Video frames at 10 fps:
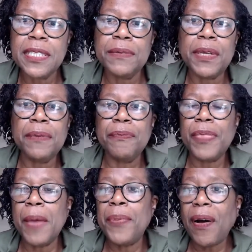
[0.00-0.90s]
So don't
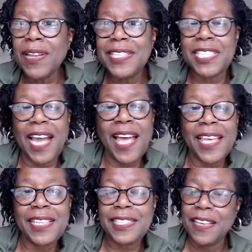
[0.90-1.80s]

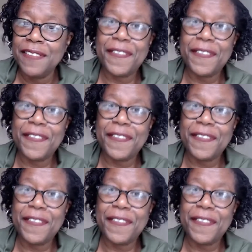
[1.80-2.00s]
apologize